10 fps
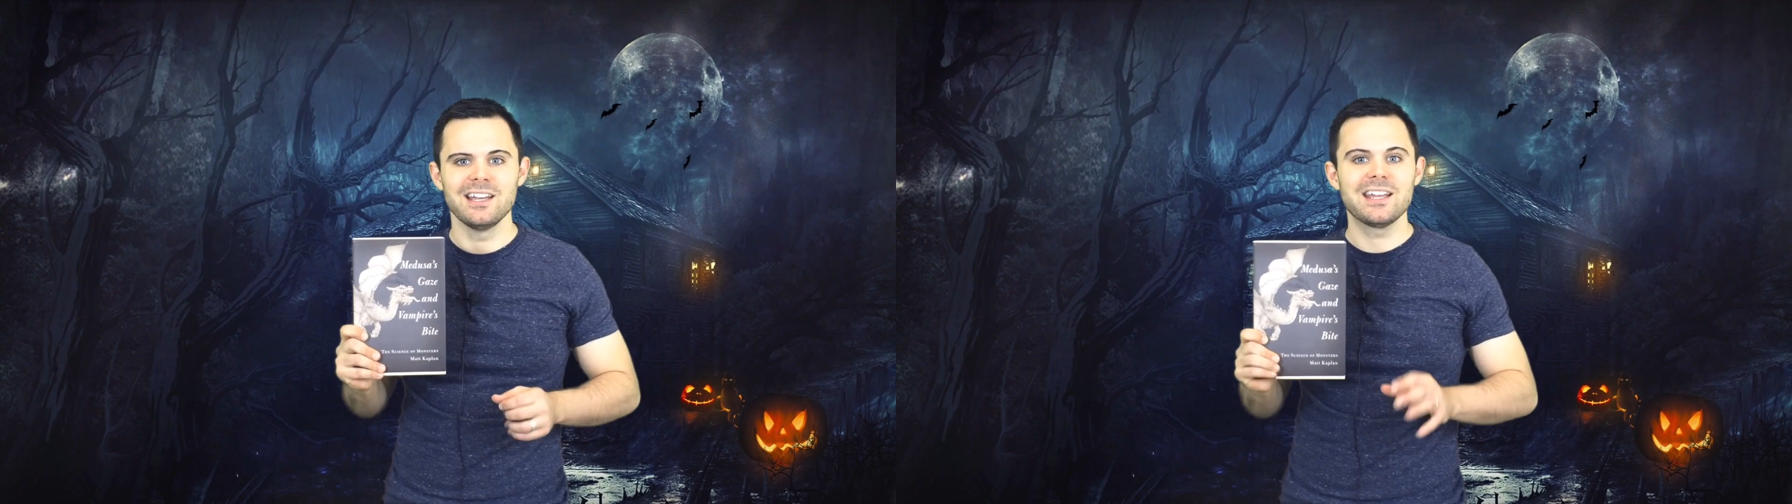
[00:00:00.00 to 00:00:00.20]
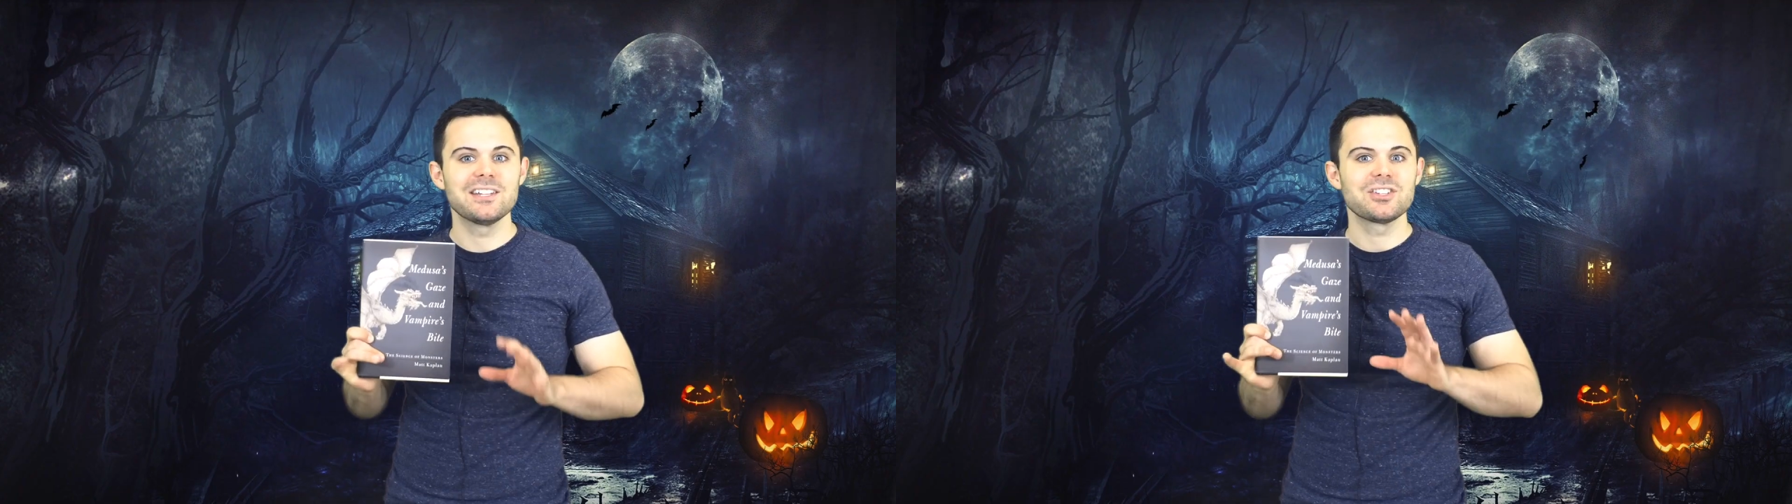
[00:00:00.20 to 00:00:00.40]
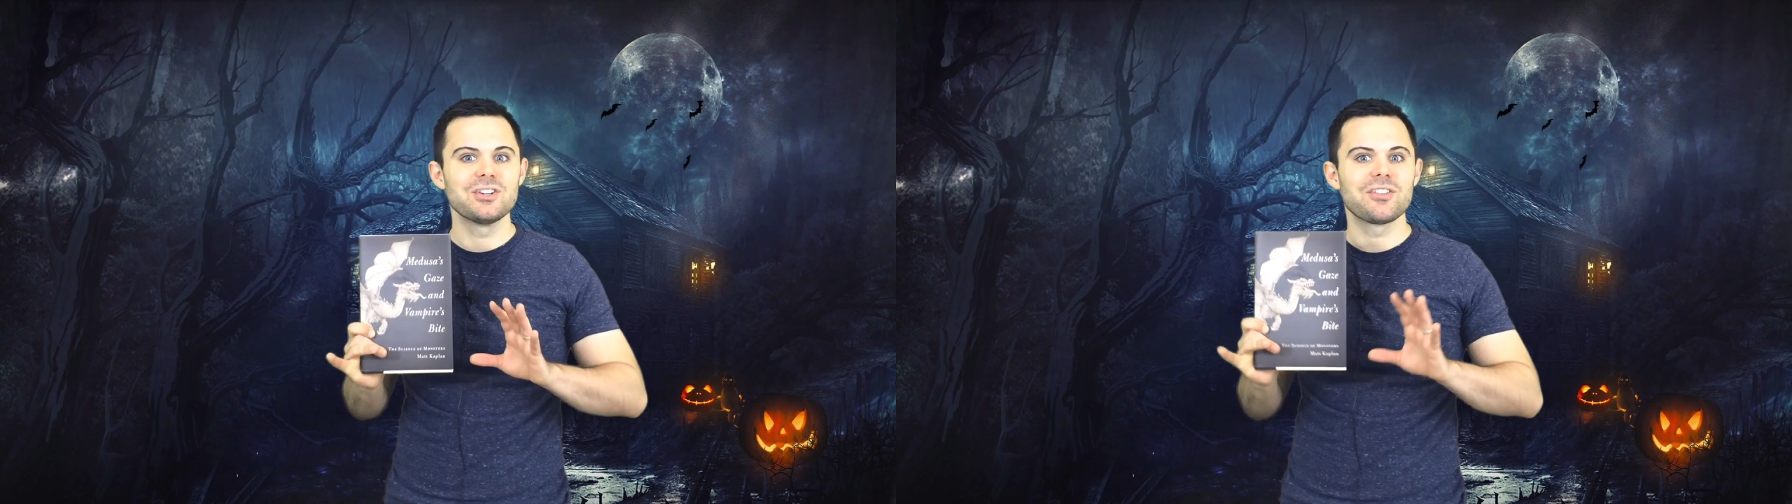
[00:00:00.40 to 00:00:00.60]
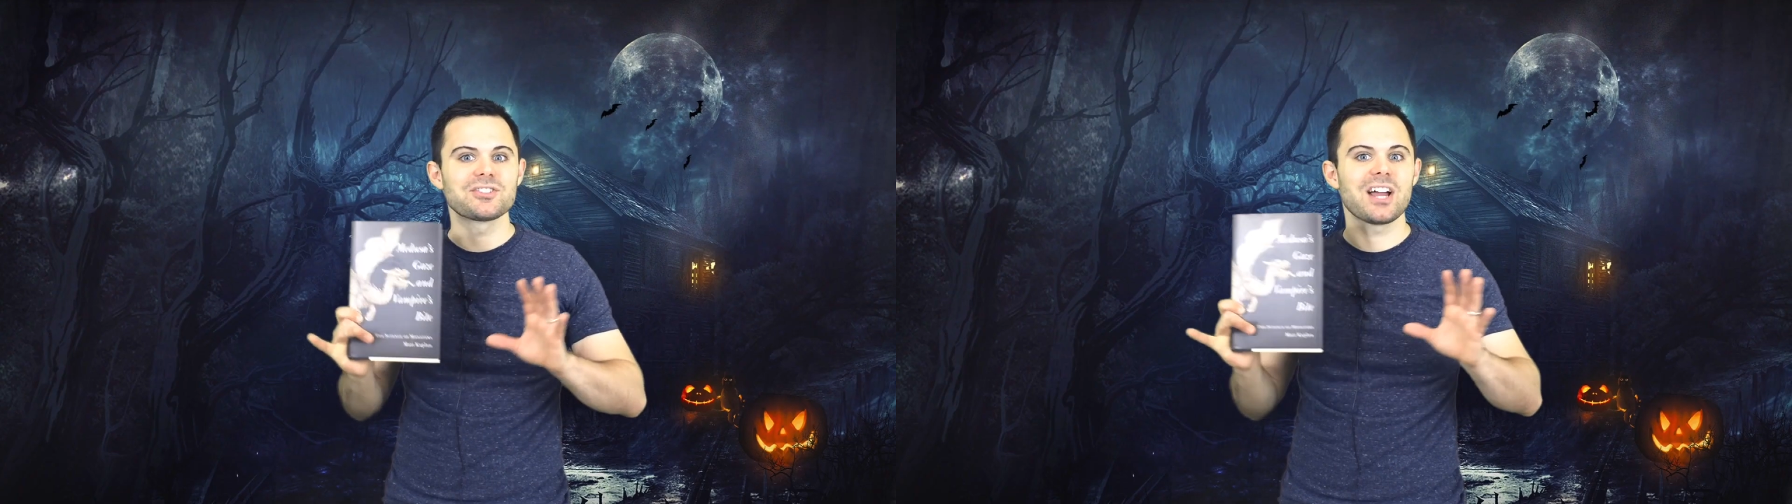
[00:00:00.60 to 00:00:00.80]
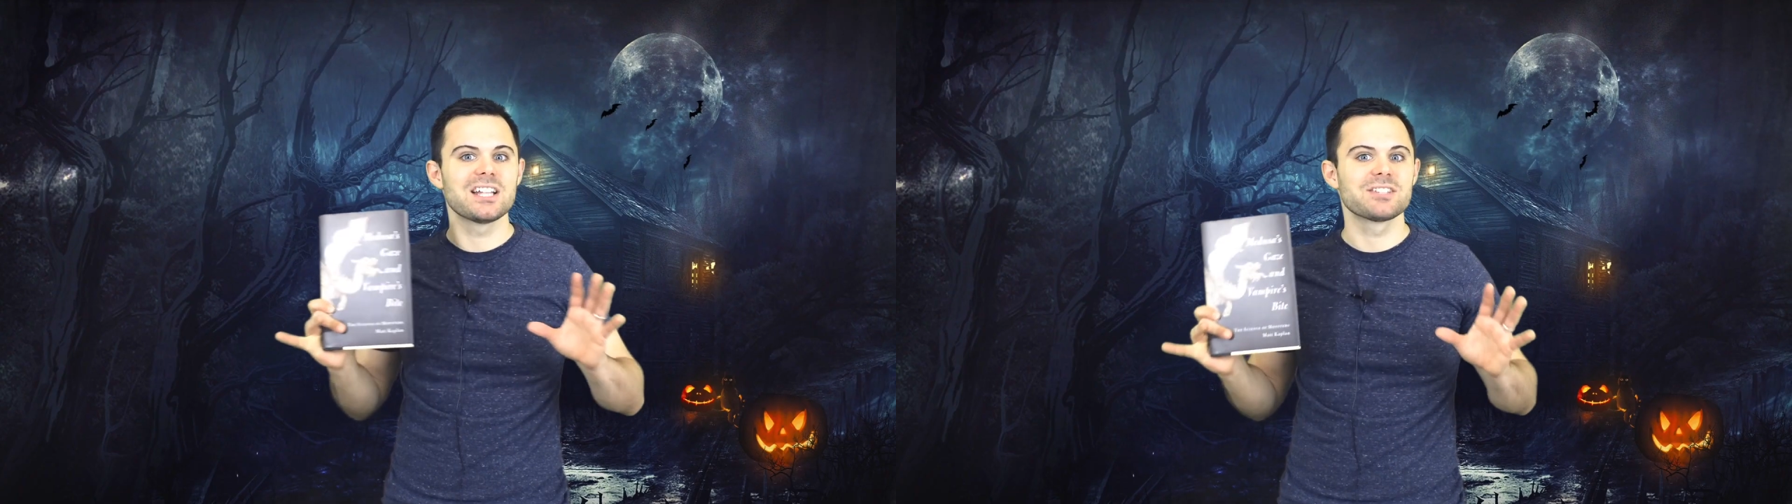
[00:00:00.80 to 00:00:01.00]
It gets into the
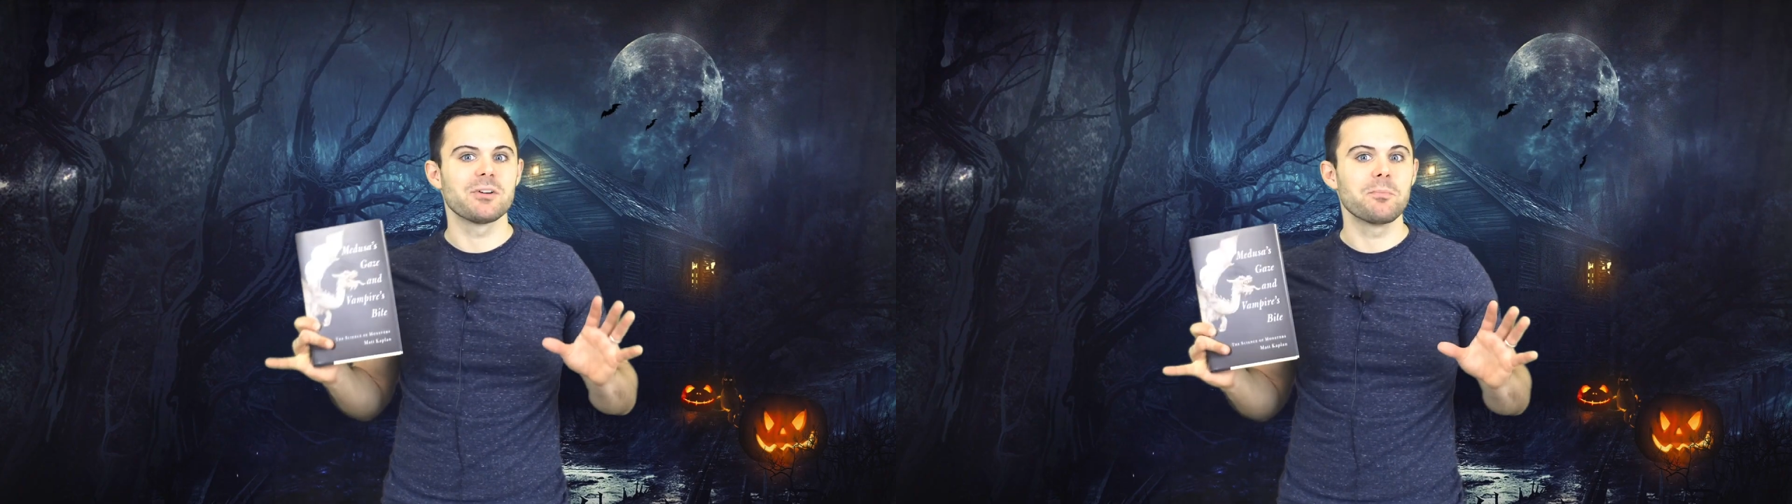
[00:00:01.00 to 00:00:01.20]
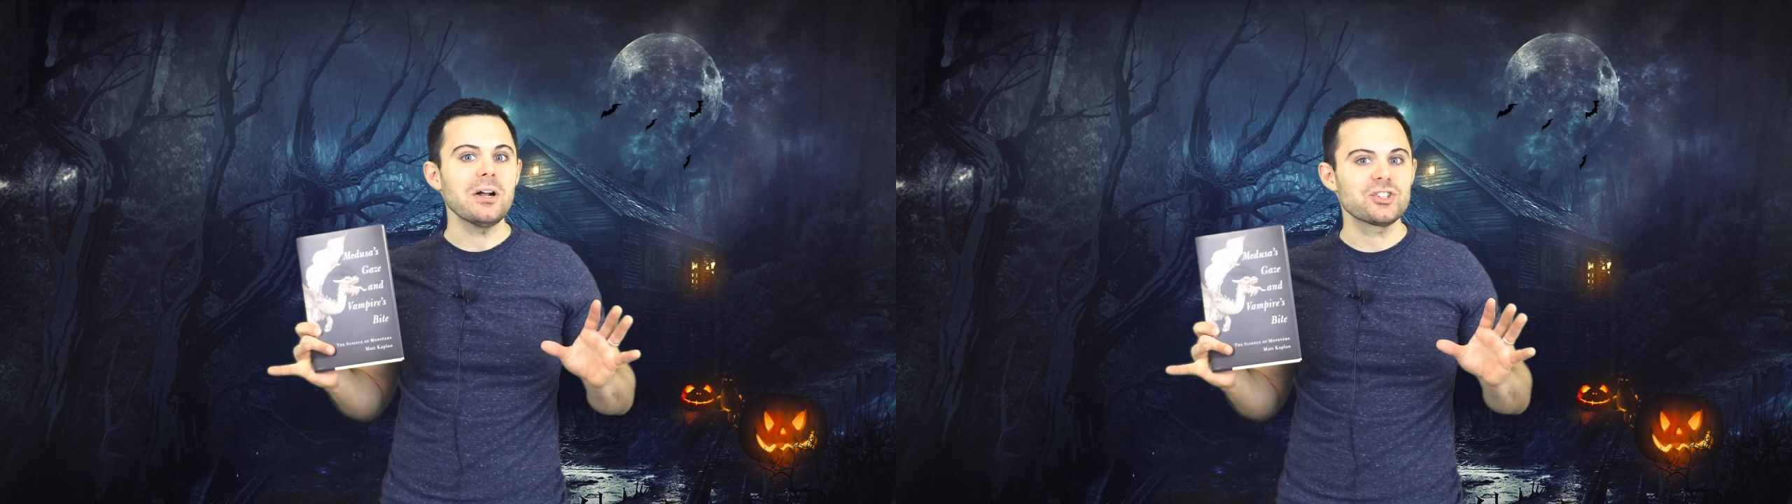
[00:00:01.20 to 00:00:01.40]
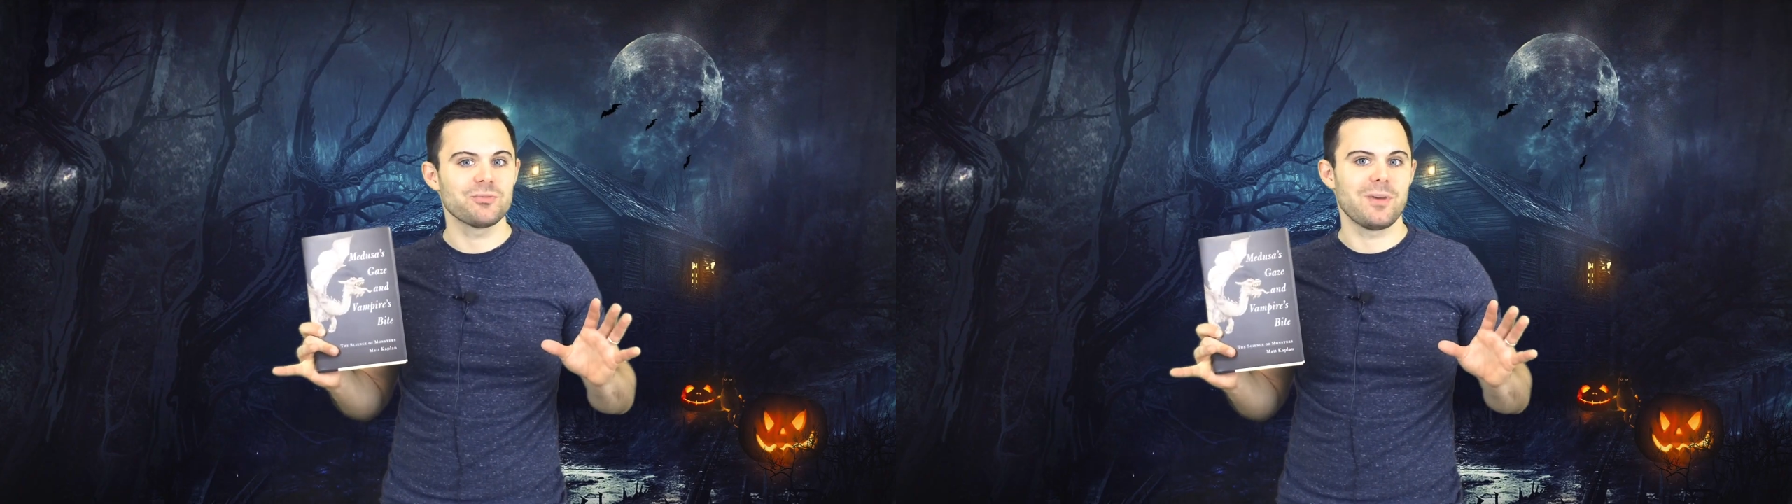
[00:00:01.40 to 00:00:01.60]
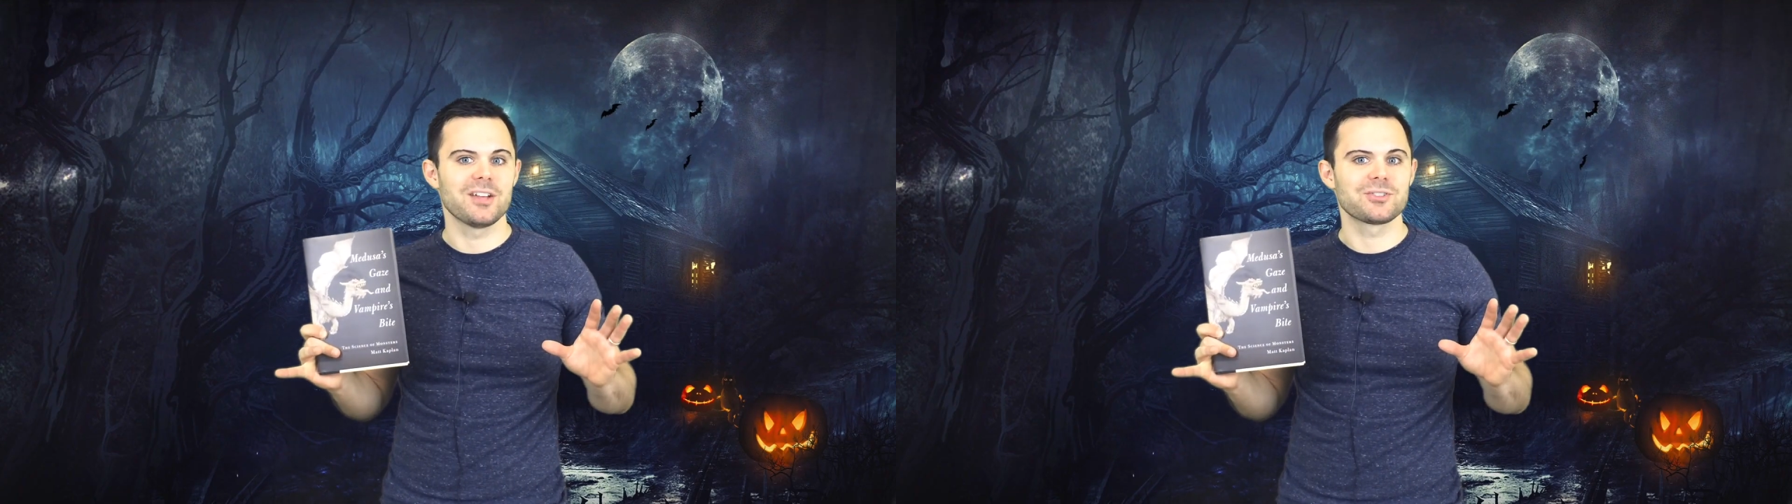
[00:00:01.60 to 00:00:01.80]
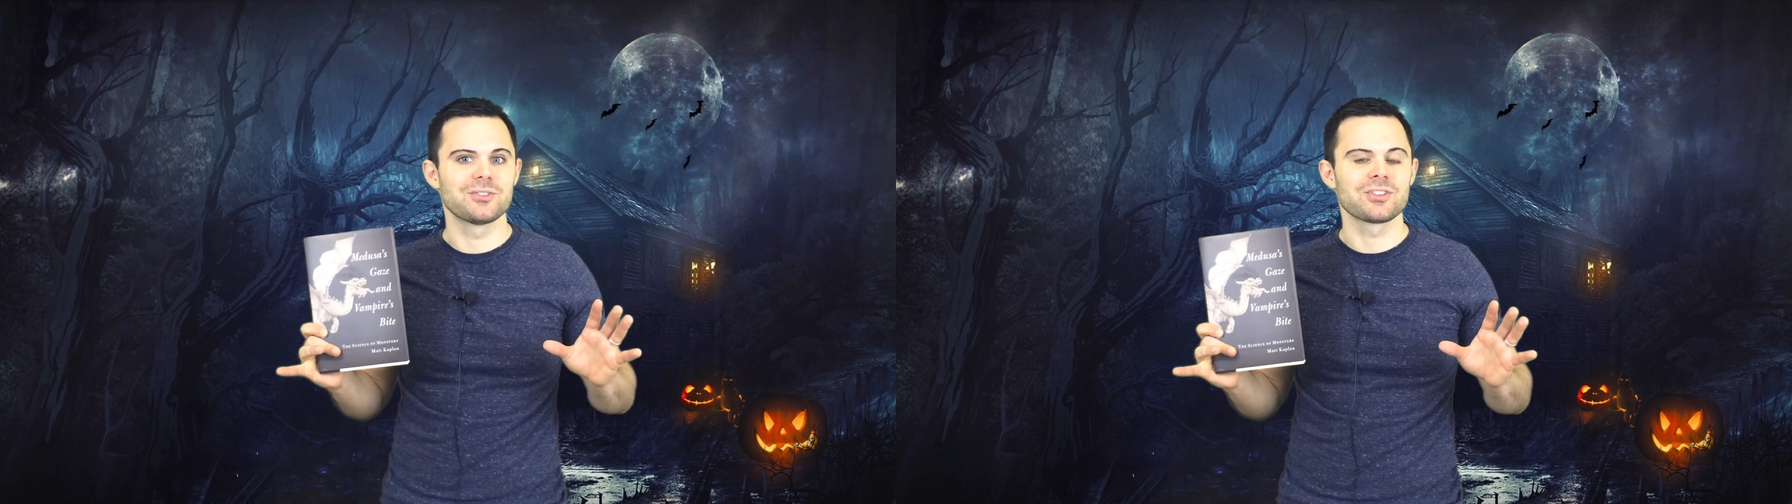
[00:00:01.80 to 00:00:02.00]
science of a bunch of
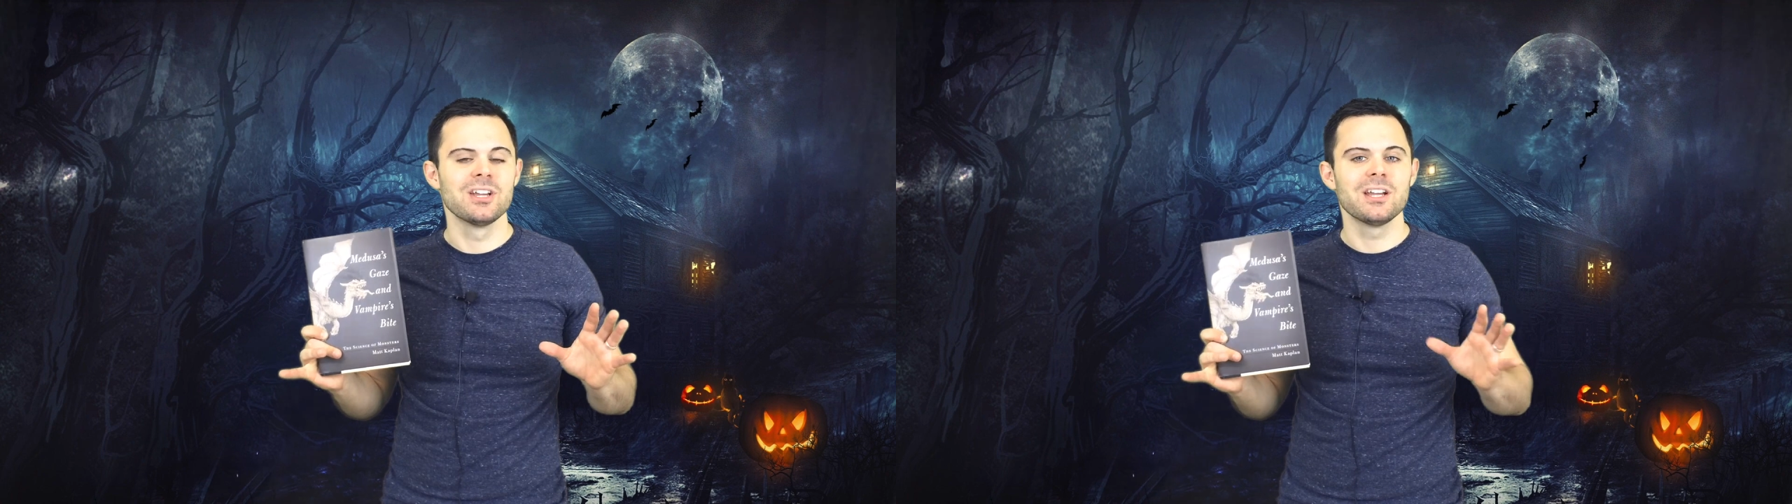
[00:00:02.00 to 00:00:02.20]
monsters,